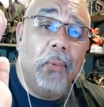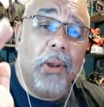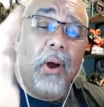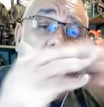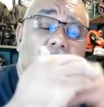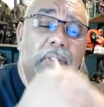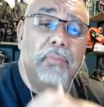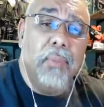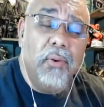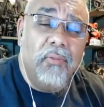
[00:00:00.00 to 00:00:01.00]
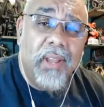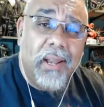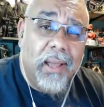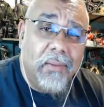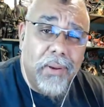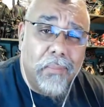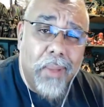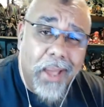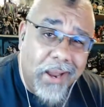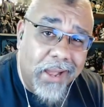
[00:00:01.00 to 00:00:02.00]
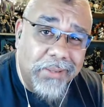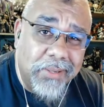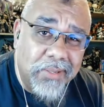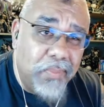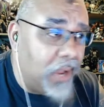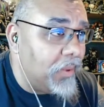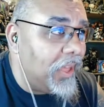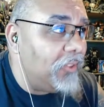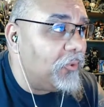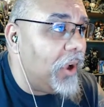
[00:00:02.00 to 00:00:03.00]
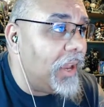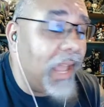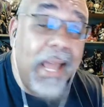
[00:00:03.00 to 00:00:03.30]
with all of you movie-loving badasses, baby. That's right.